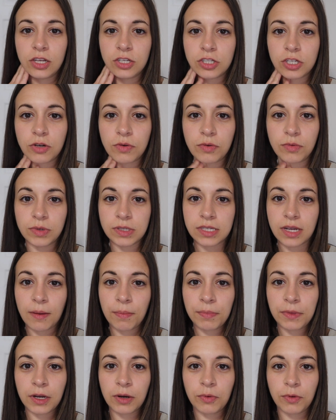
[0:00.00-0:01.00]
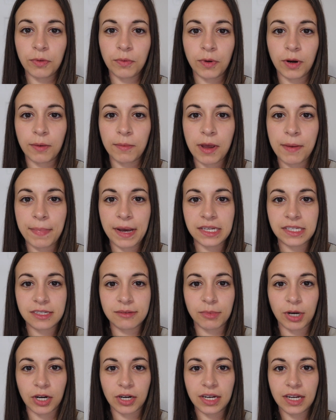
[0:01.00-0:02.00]
So it was up there with one of my
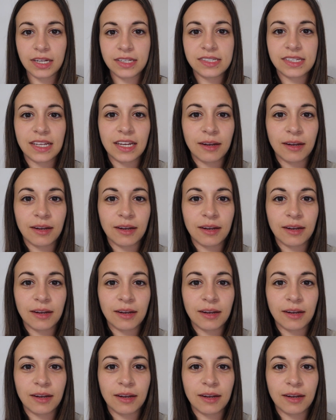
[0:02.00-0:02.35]
best markets.